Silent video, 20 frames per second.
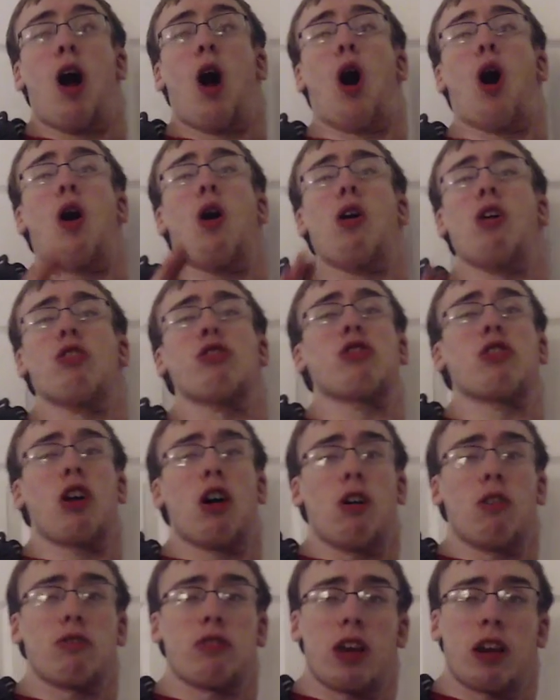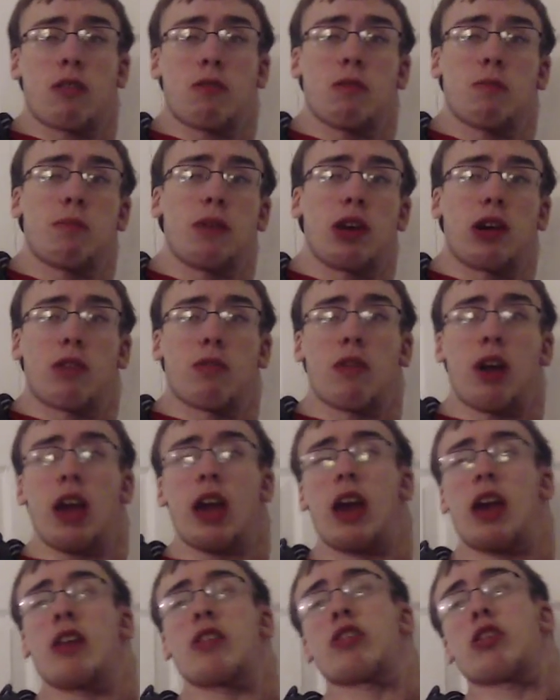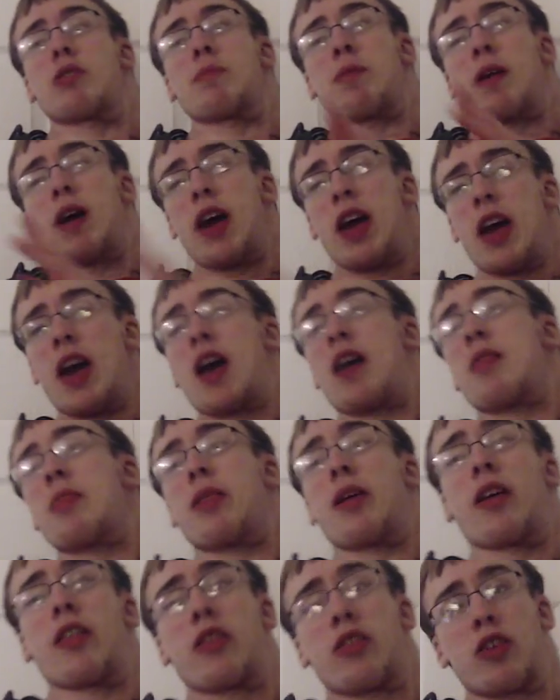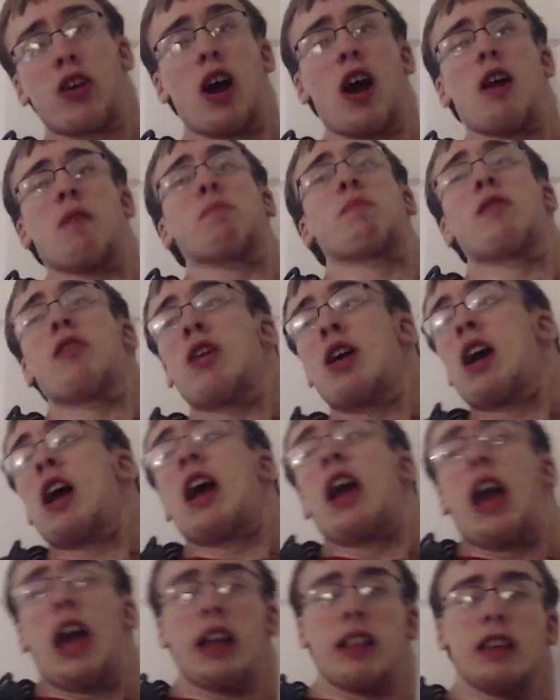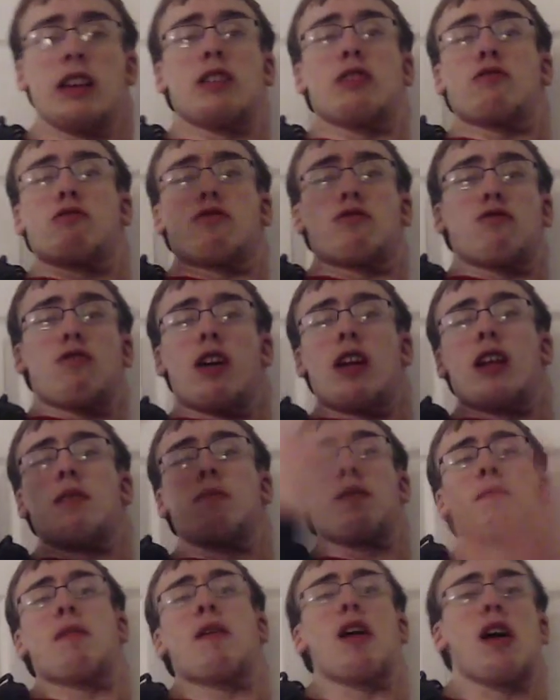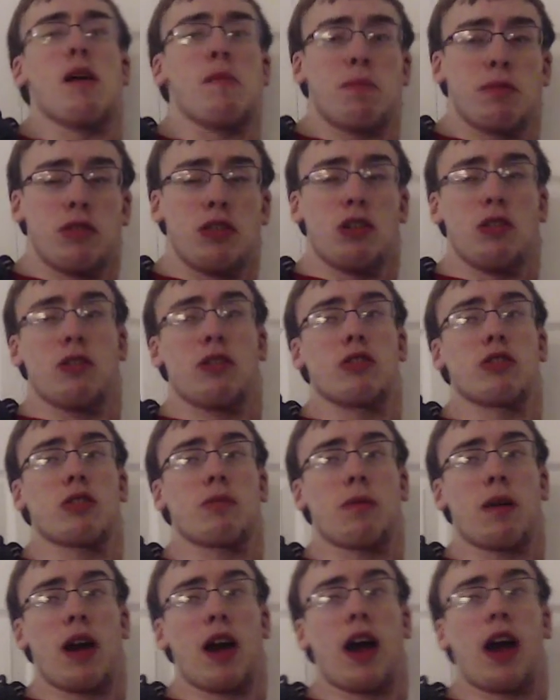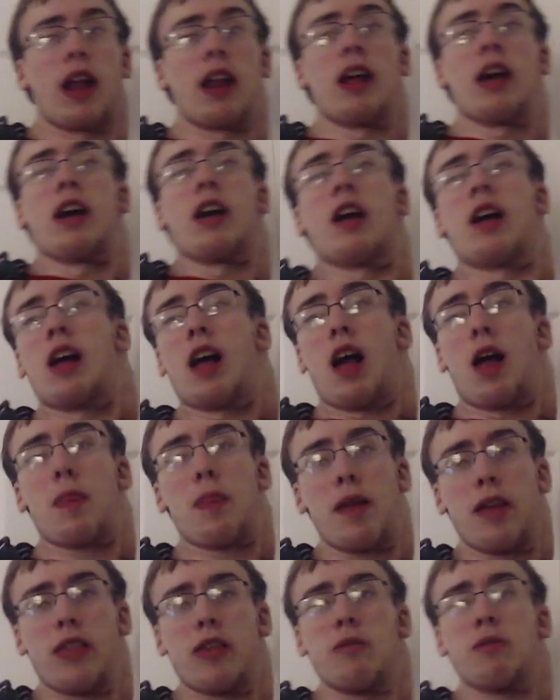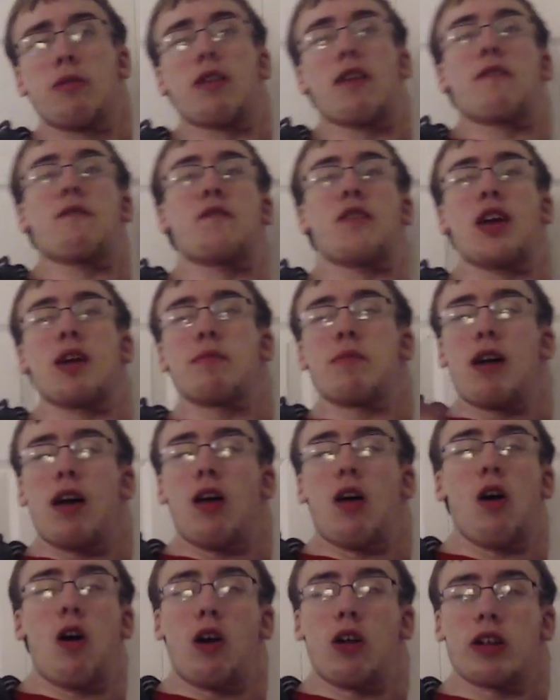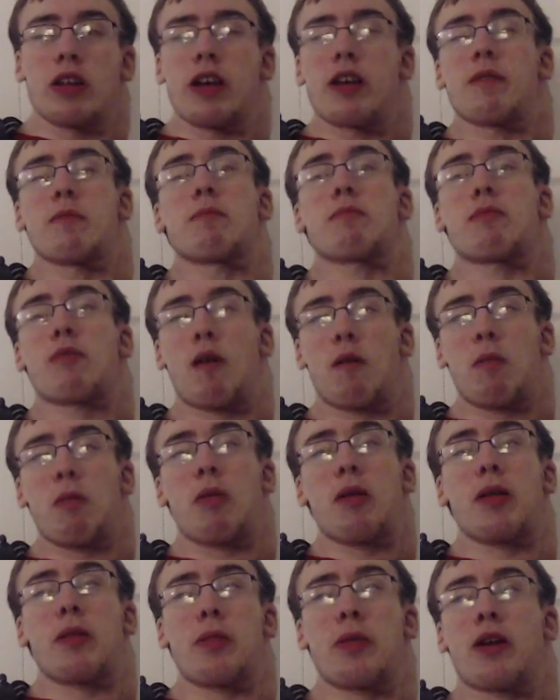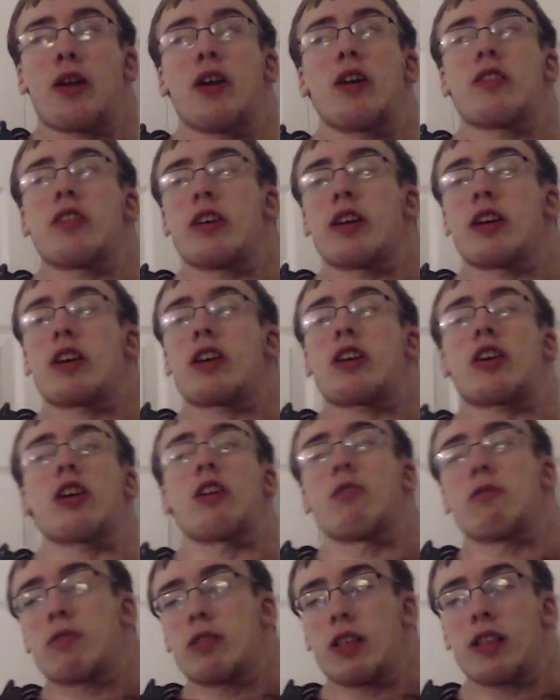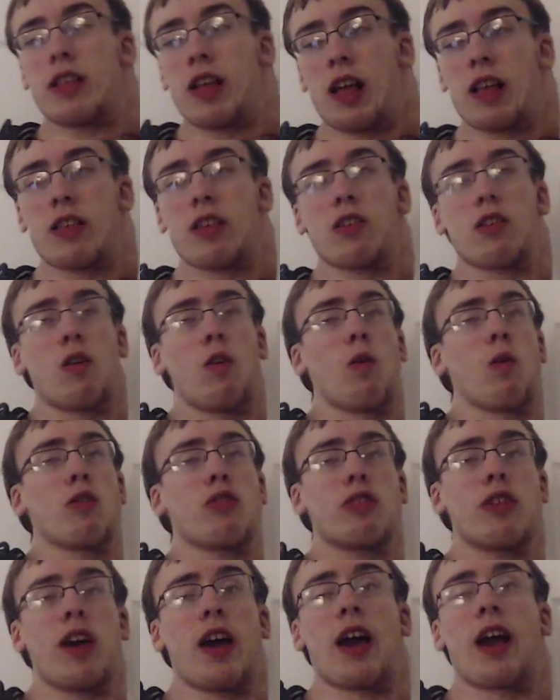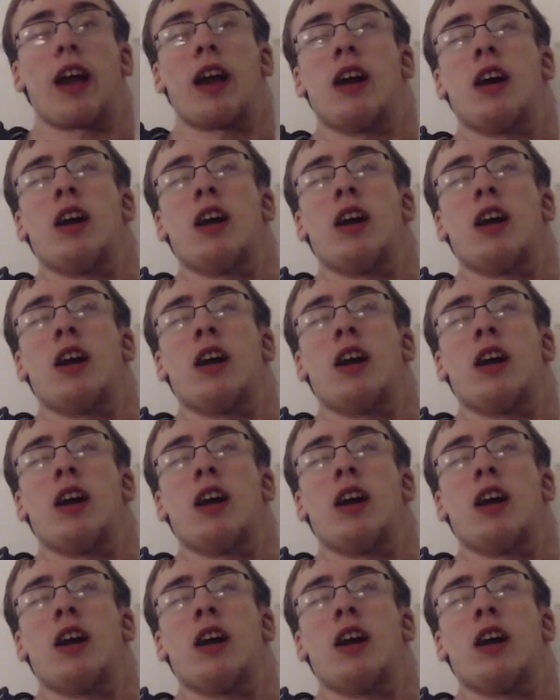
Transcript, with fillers: Also, this would be great in Japan because Chopper is incredibly popular in Japan. Especially with the female audience. Probably because he's cute, and that's his whole thing.